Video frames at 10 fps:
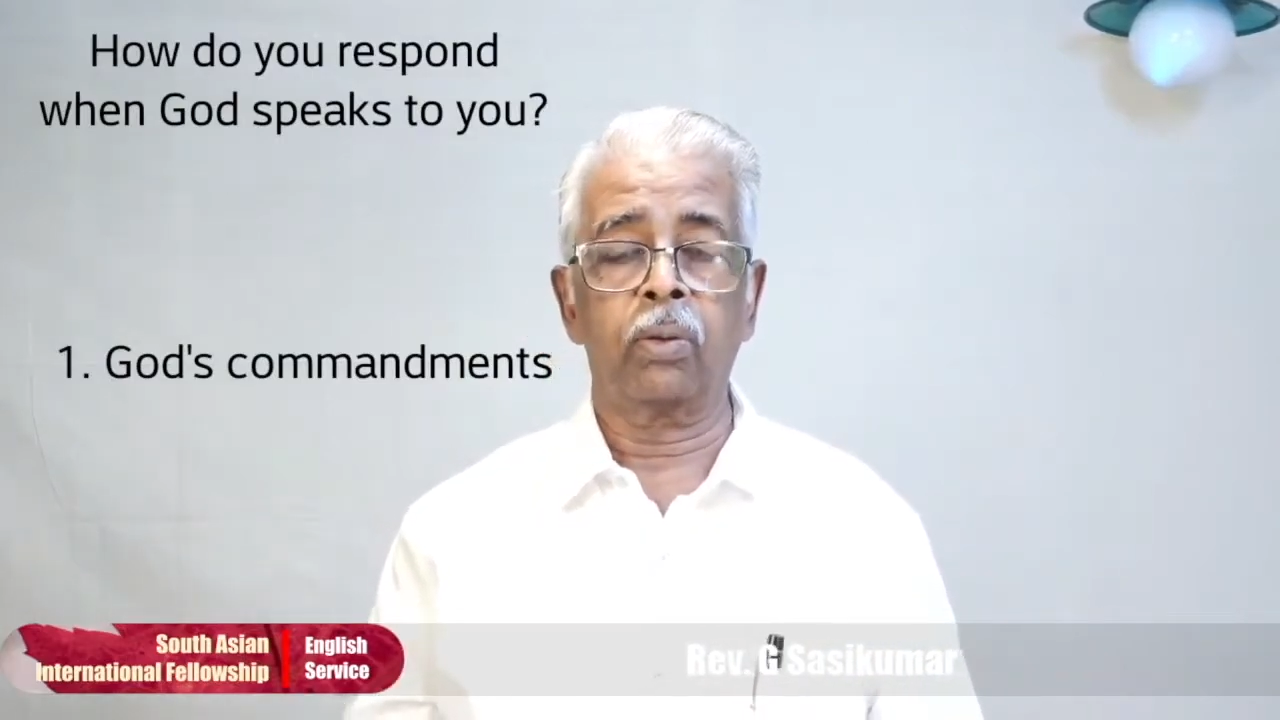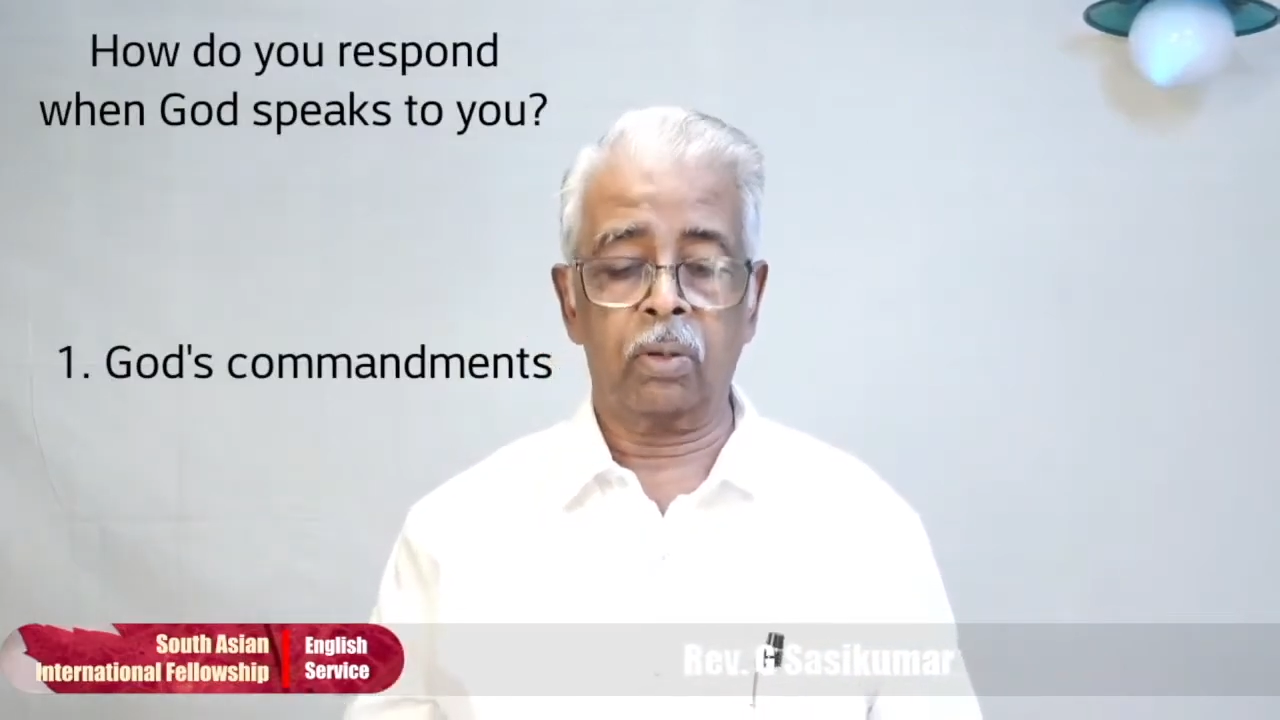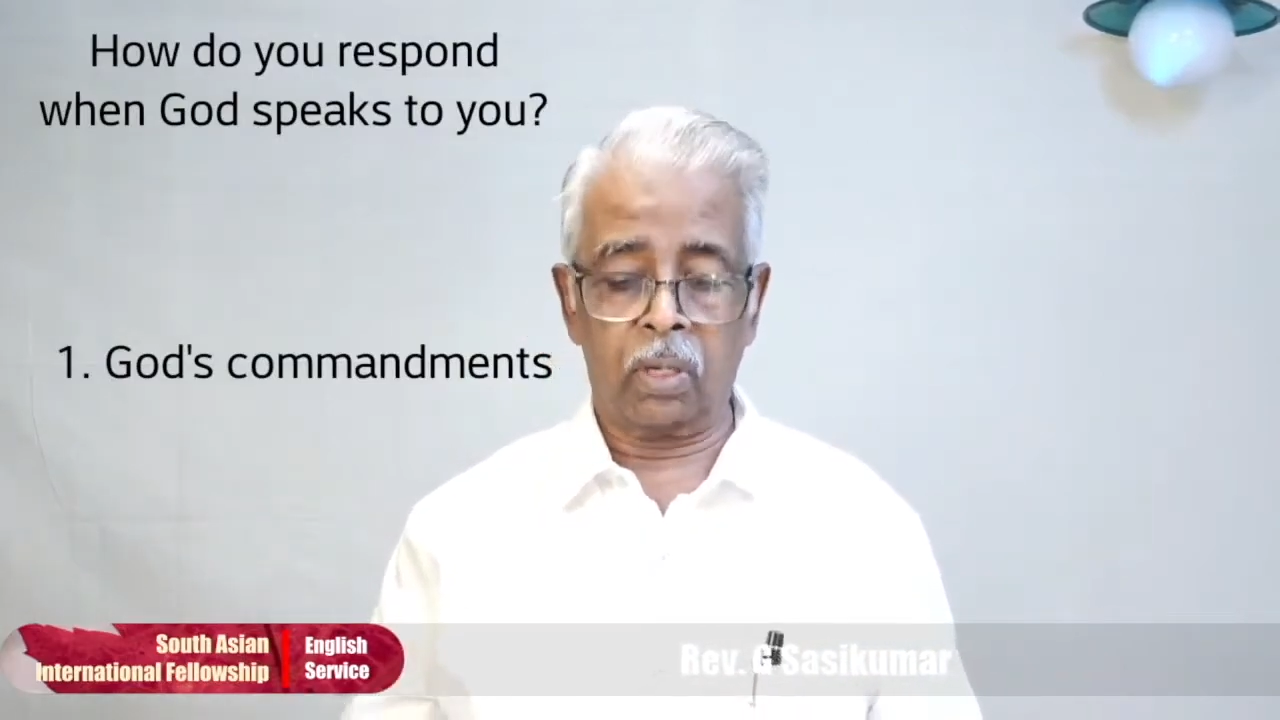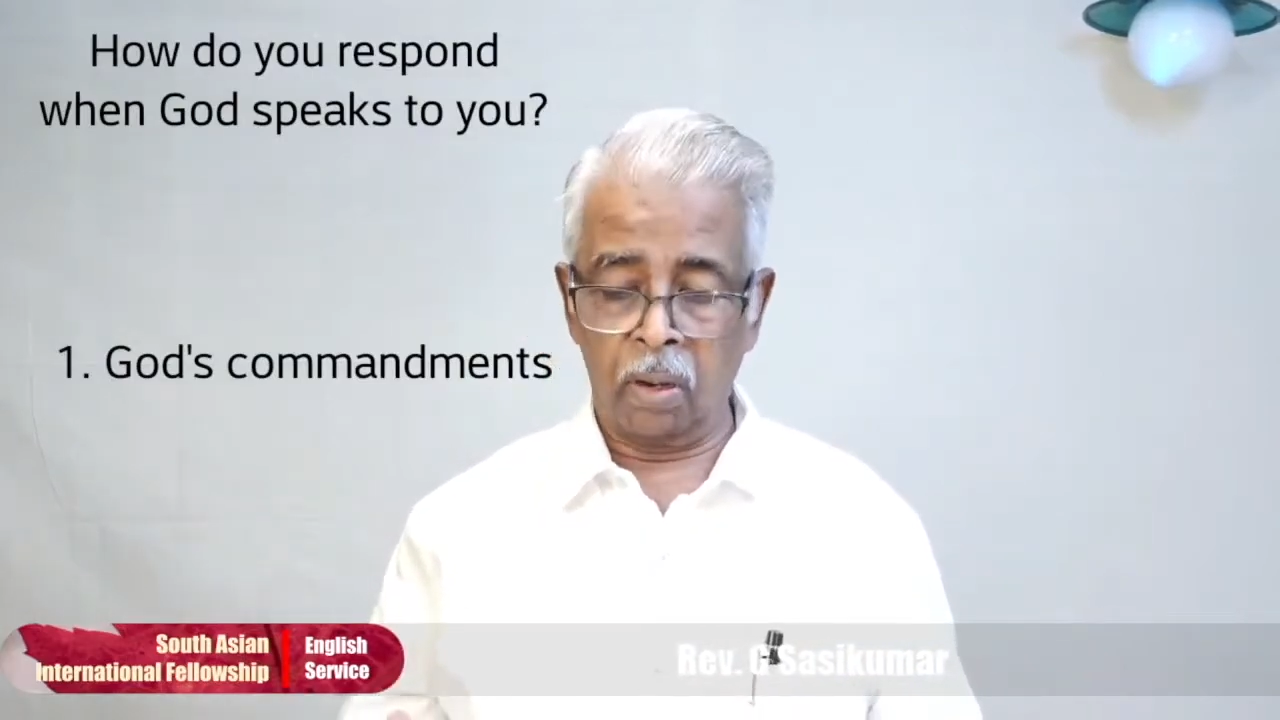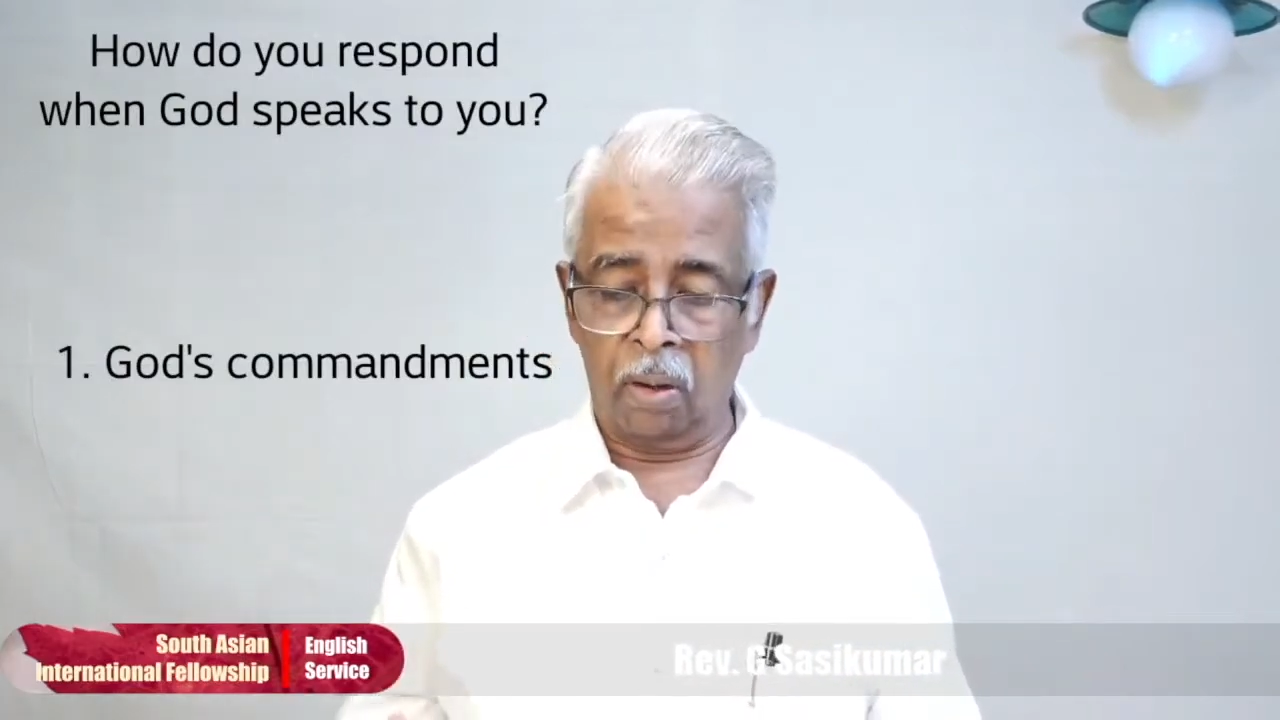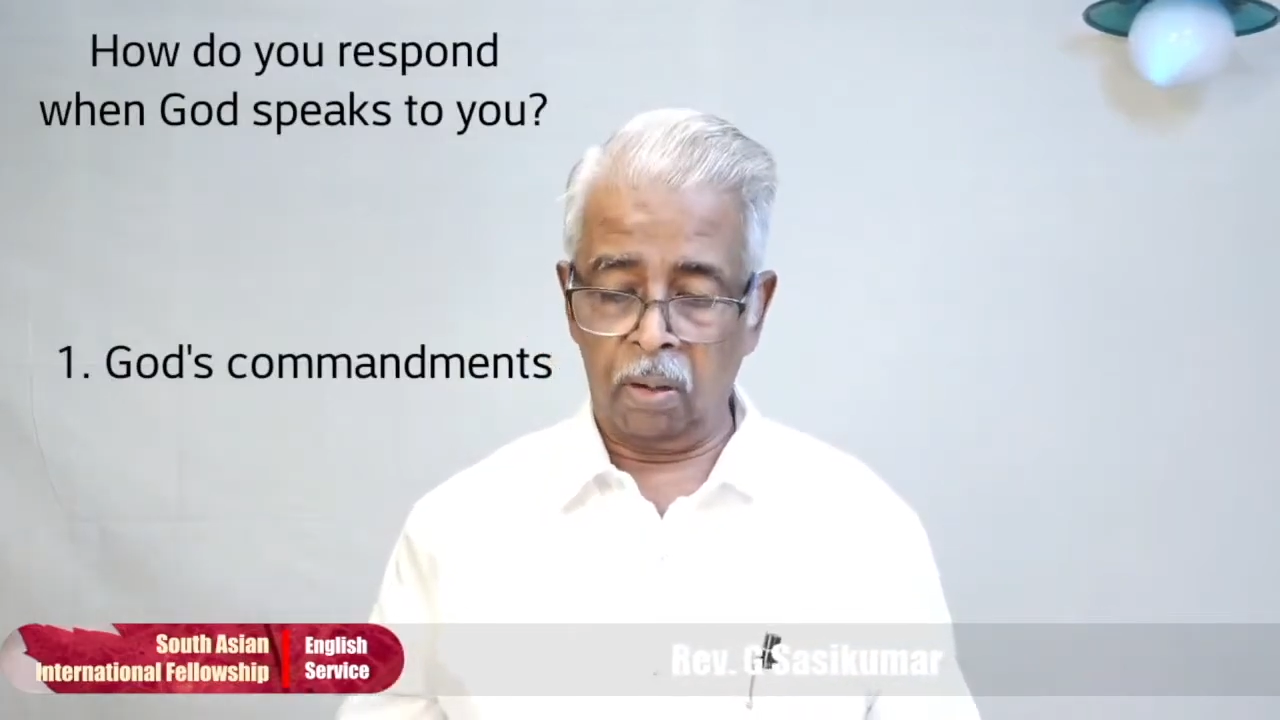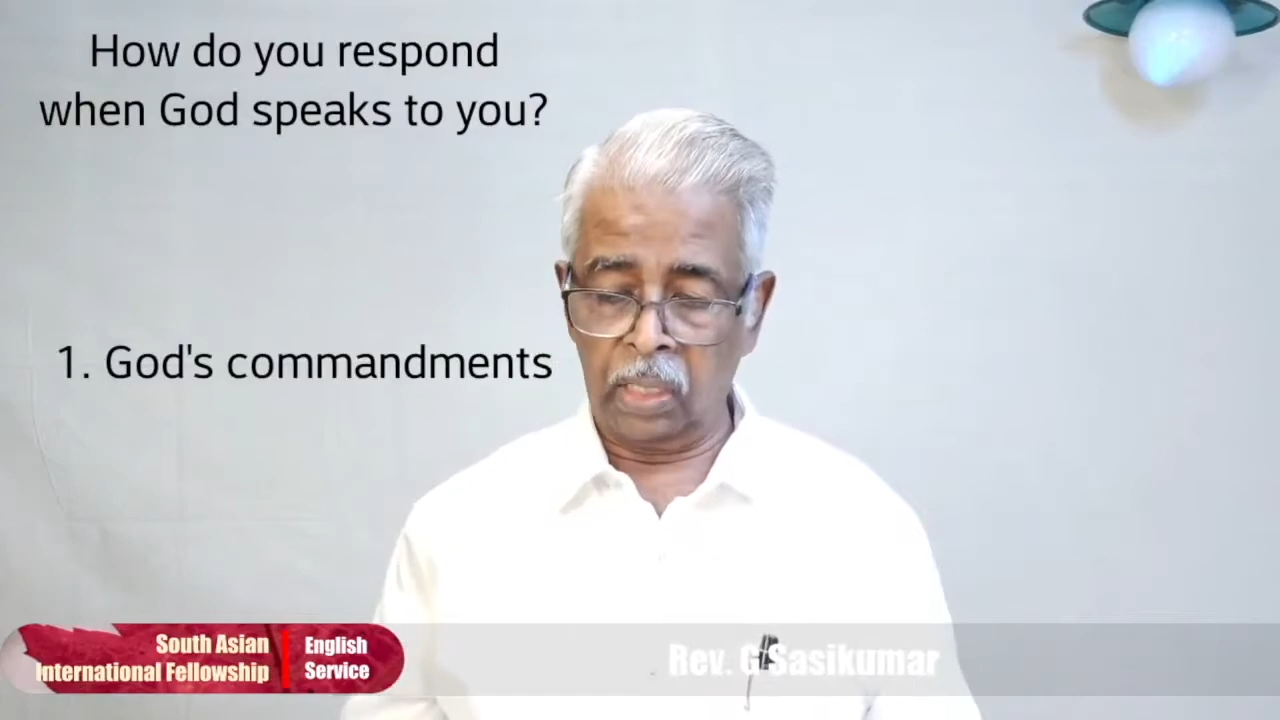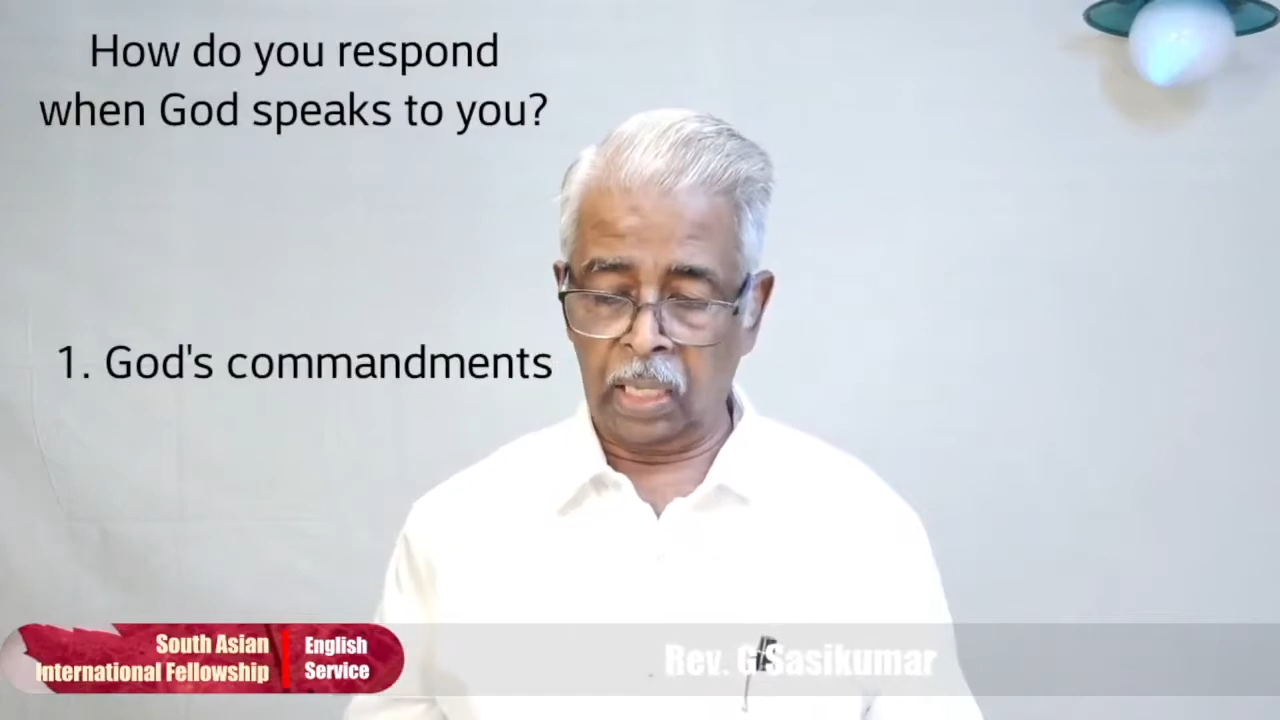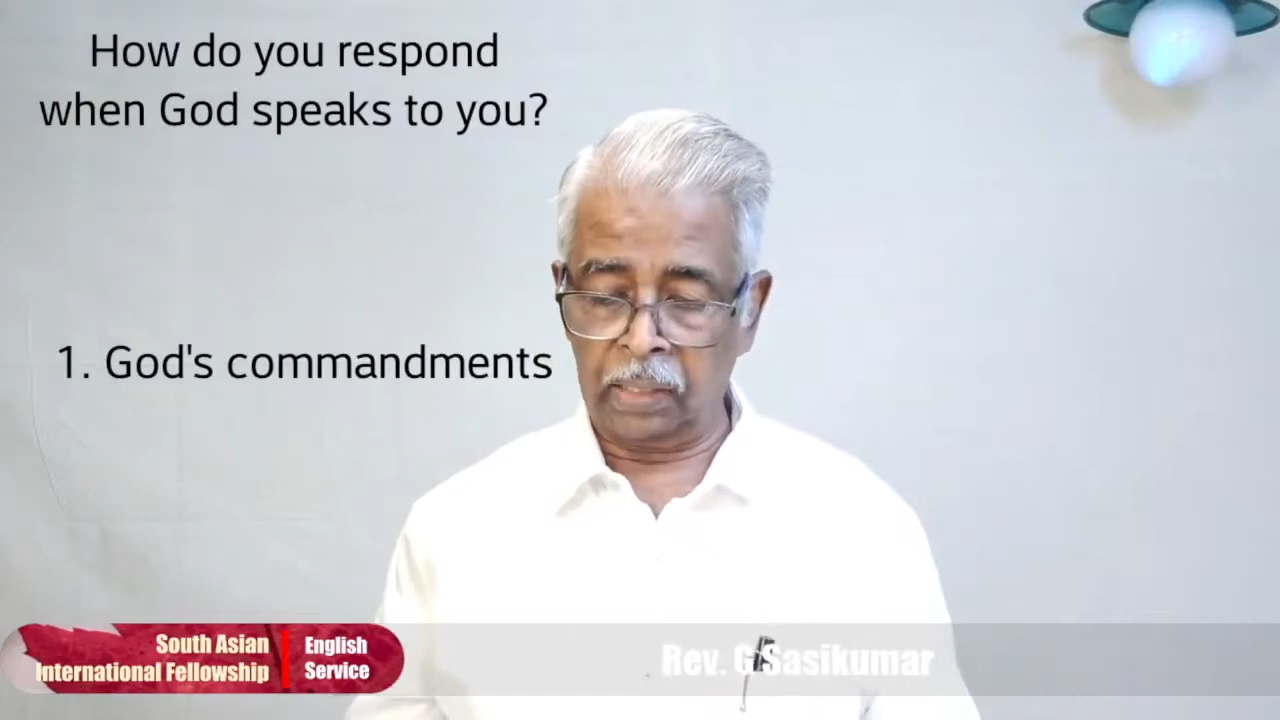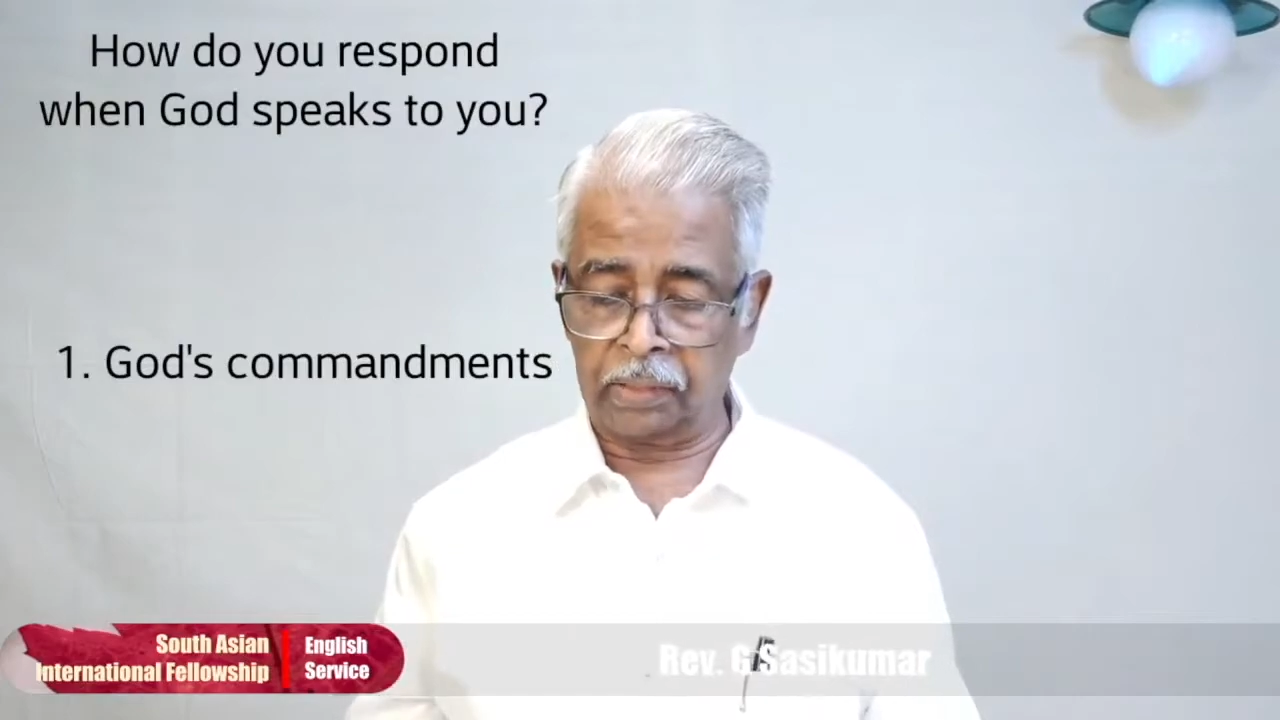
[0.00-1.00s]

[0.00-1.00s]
Now, God